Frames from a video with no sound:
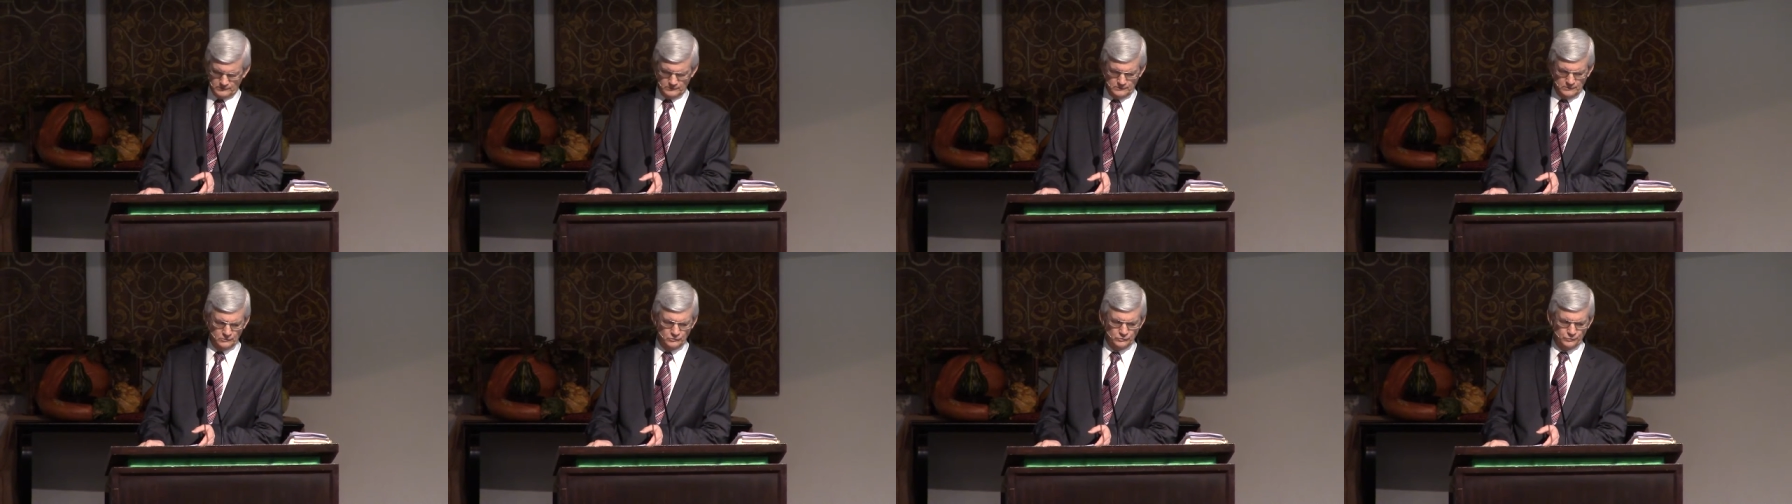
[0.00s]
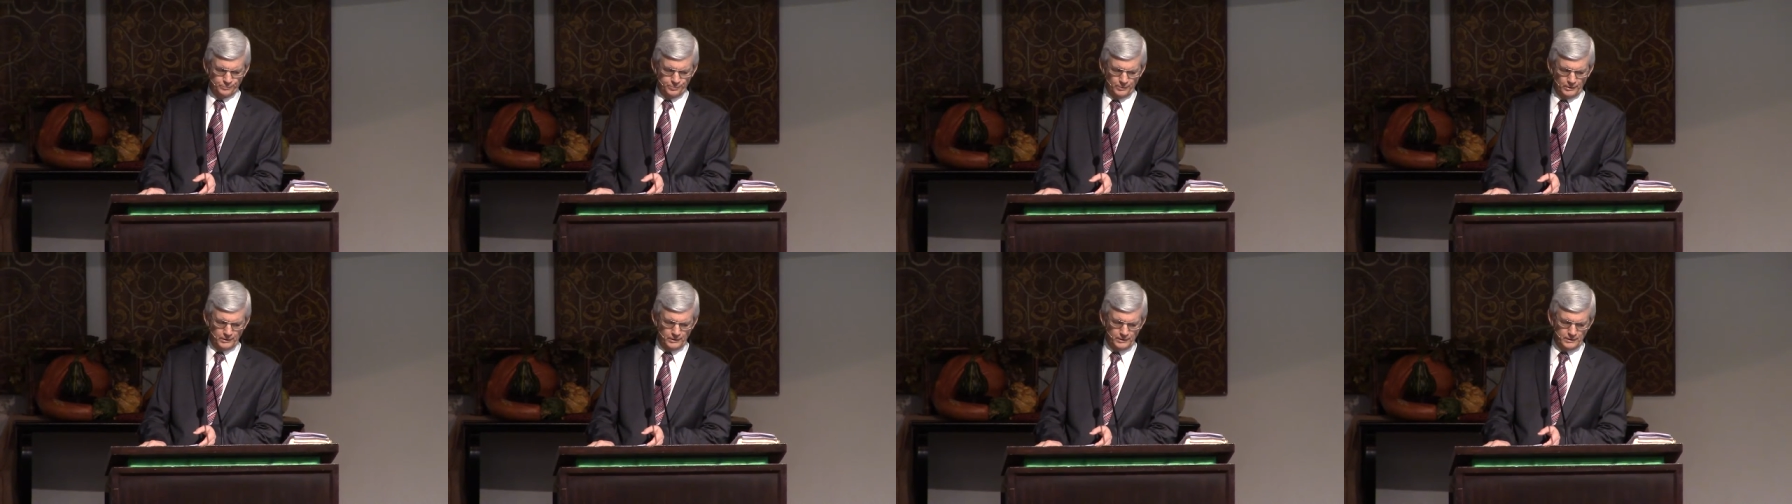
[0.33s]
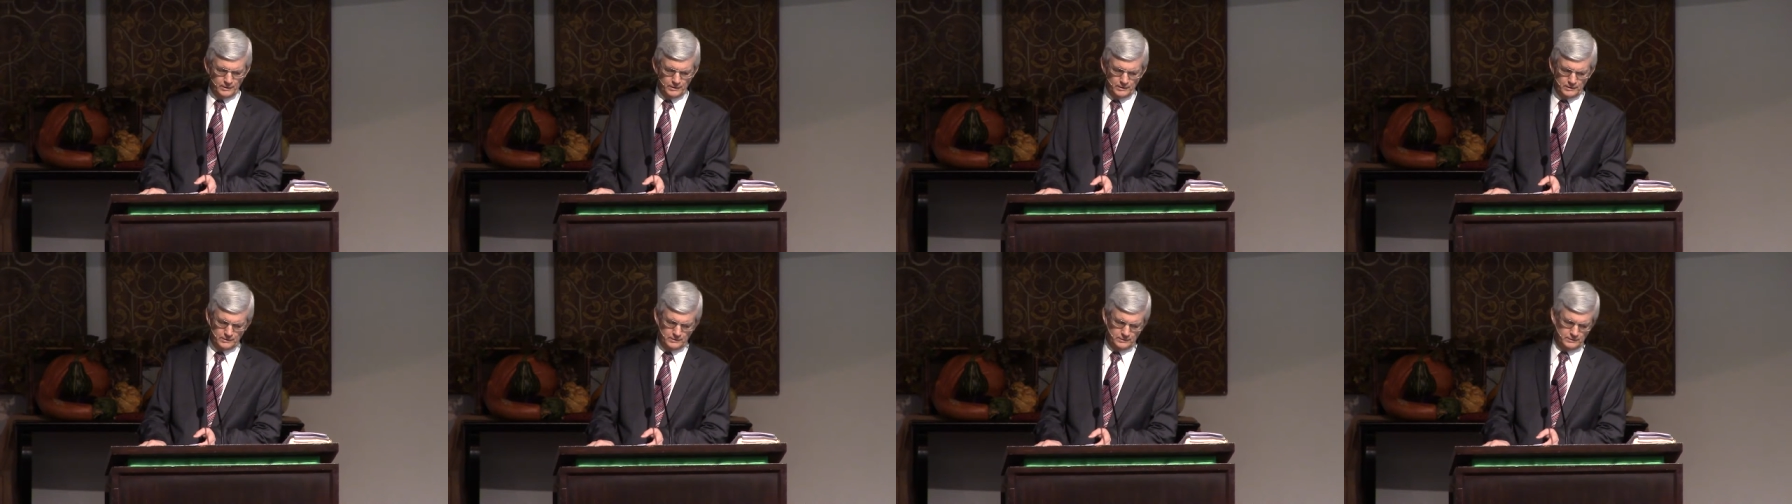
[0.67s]

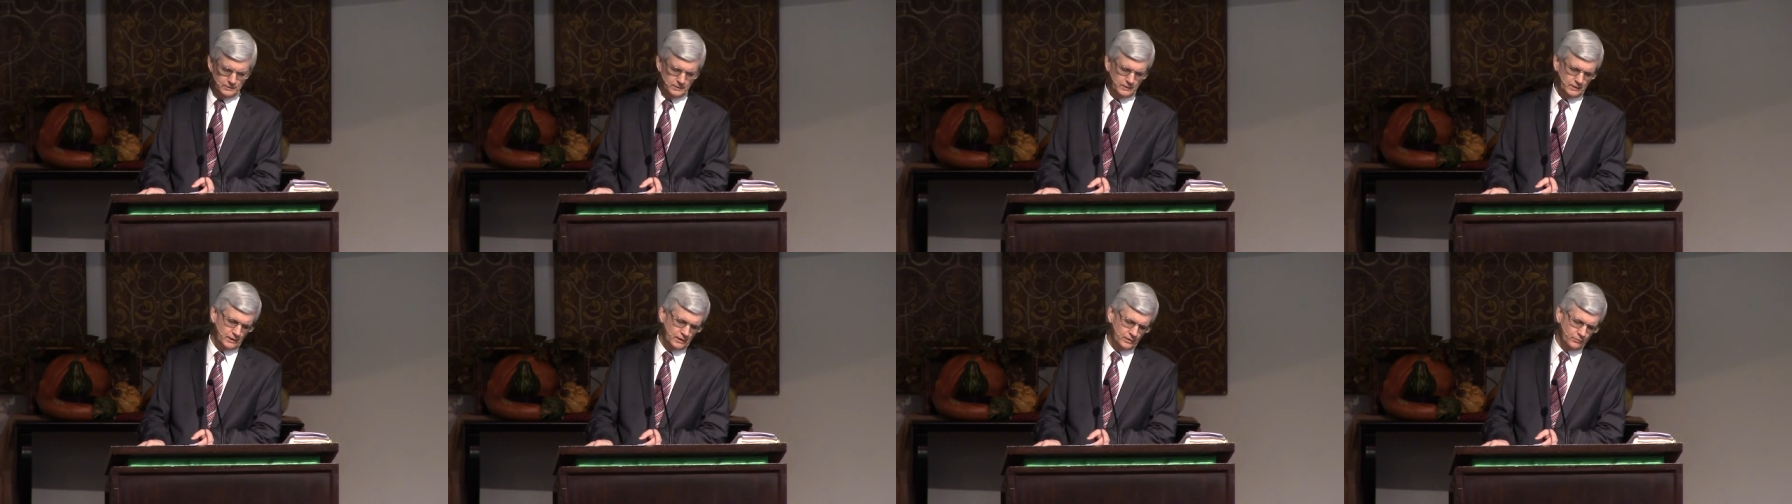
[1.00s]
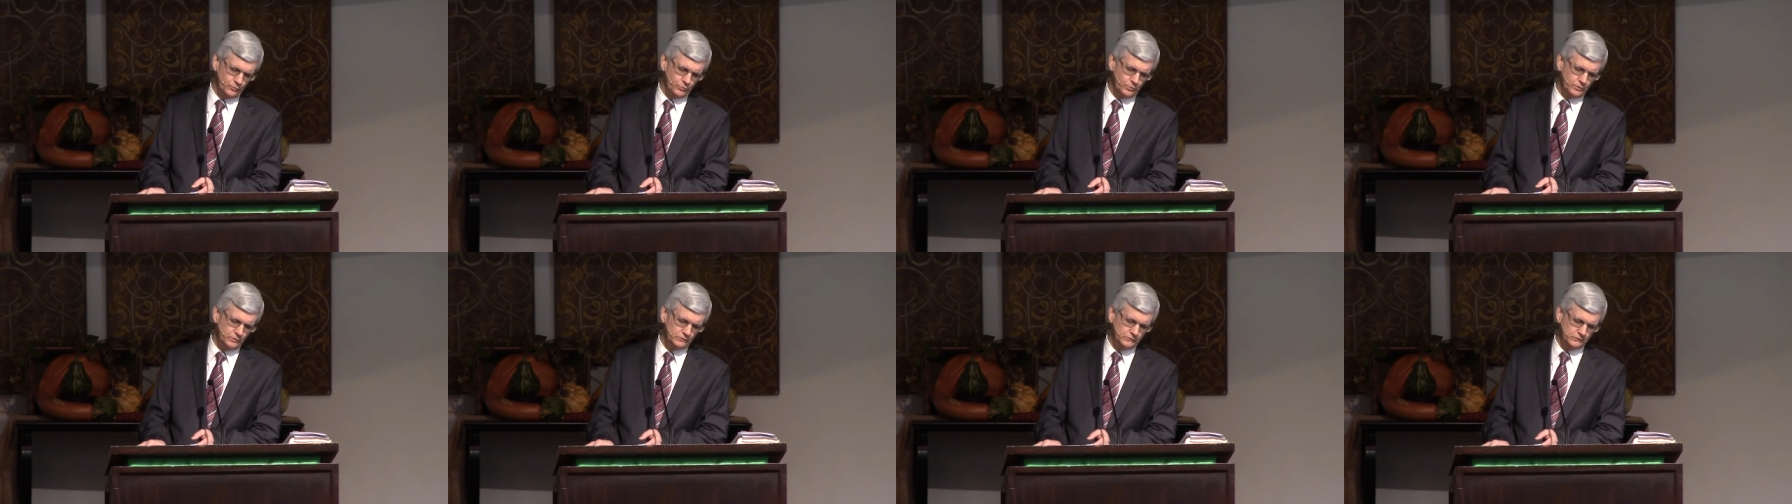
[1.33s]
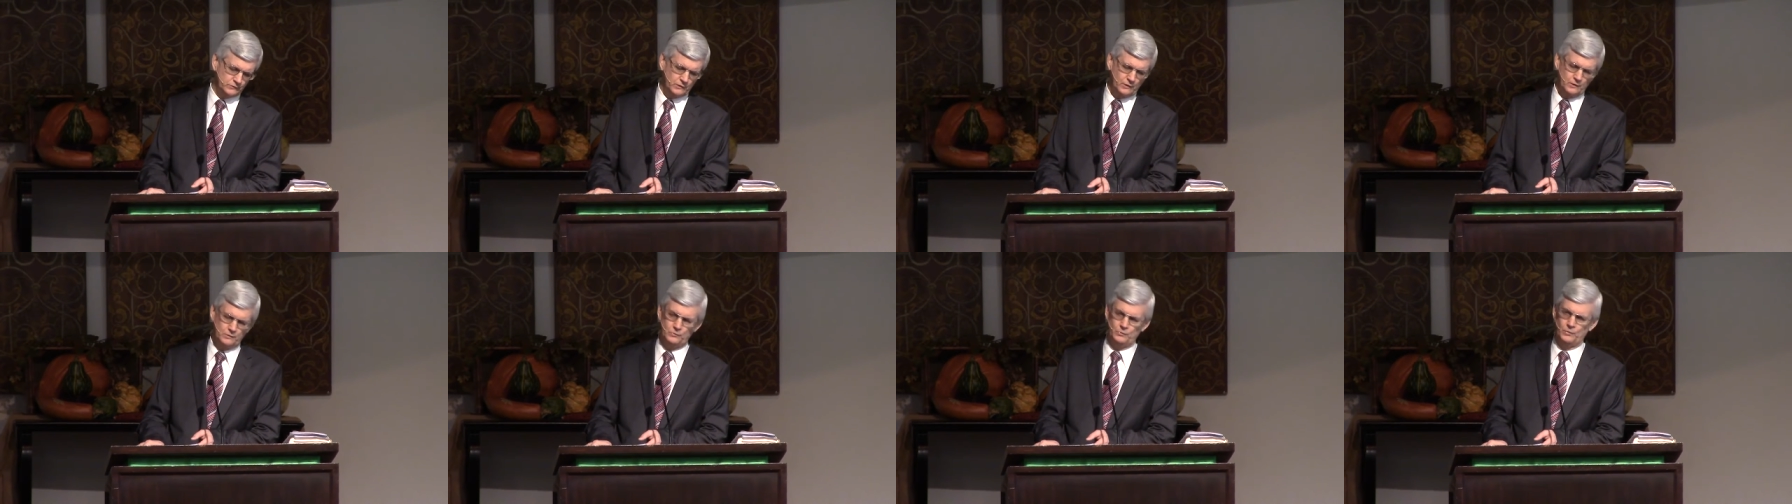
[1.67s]
displayed in every
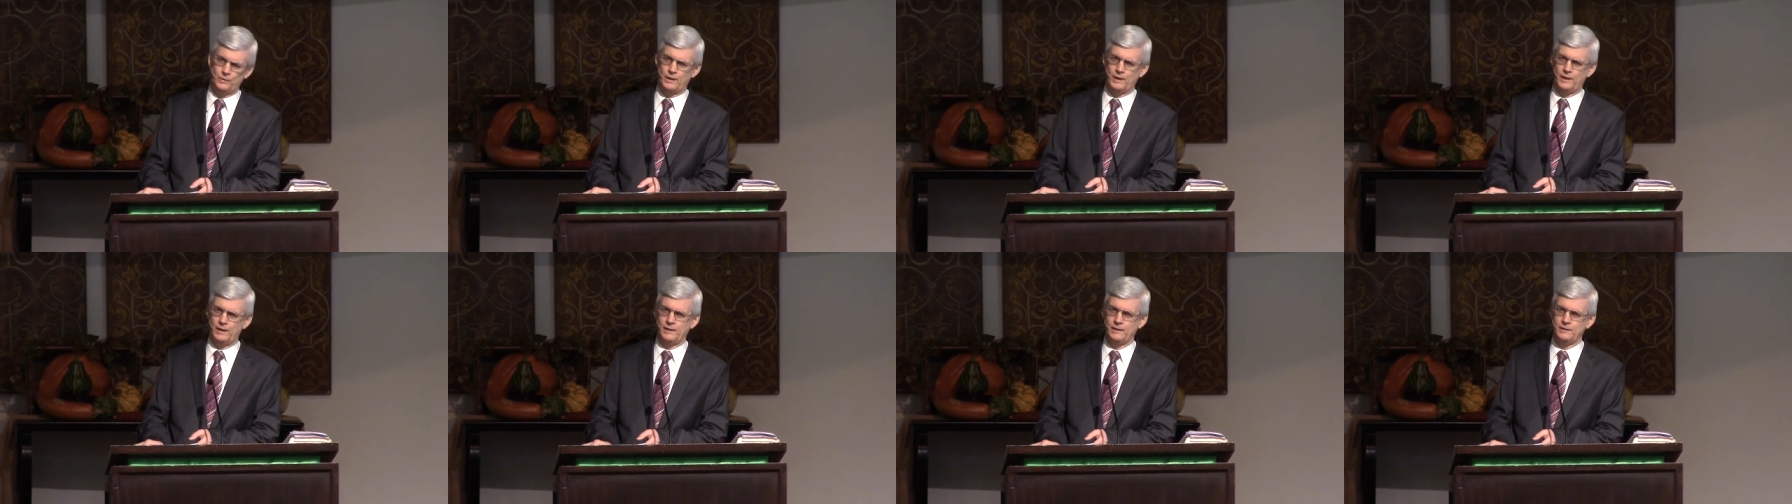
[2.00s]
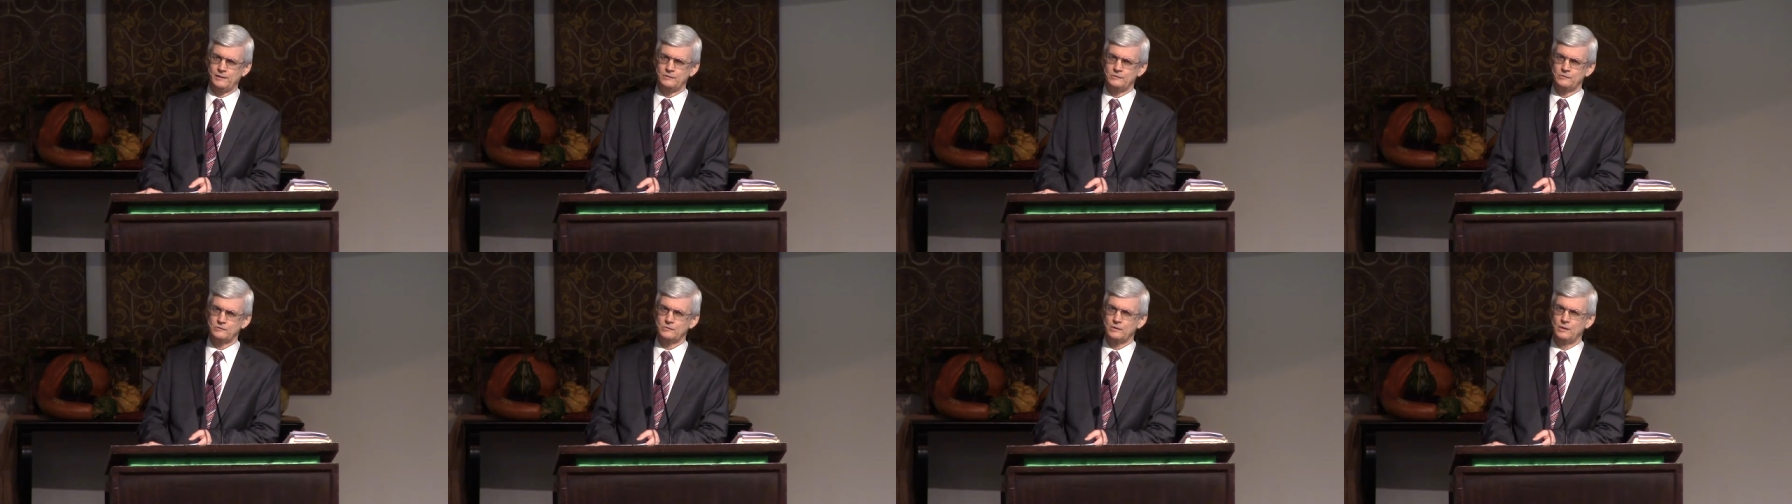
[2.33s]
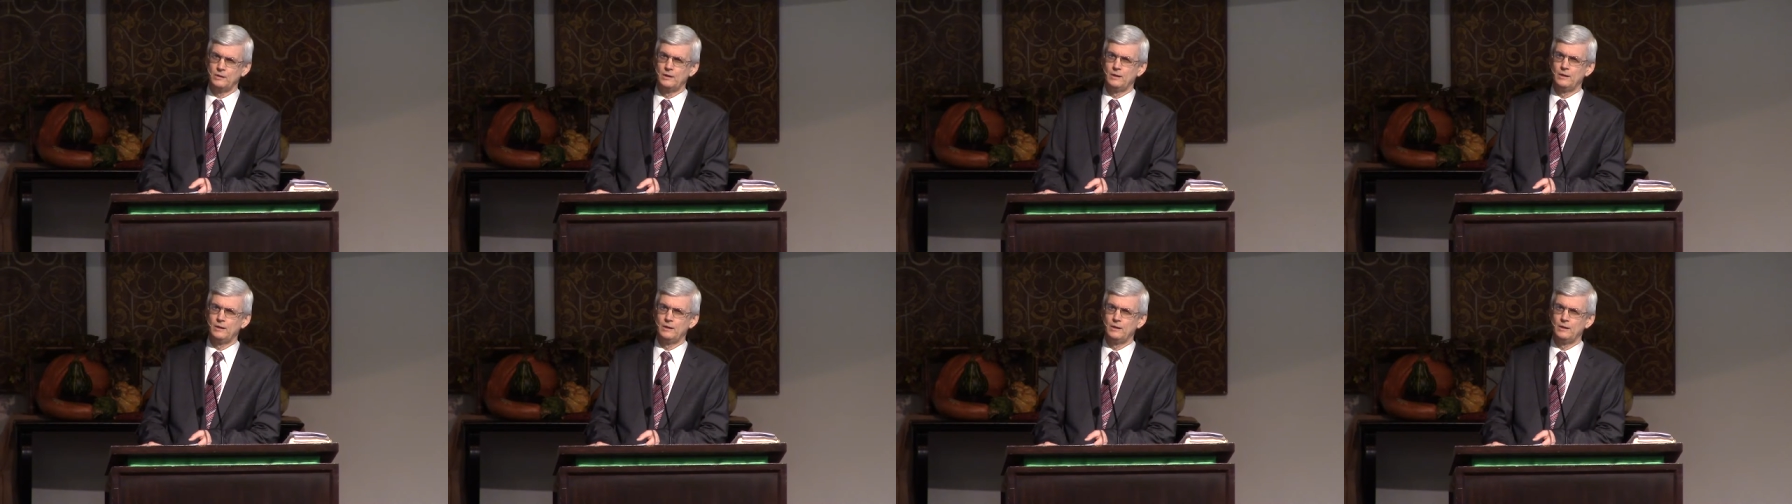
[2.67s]
sunrise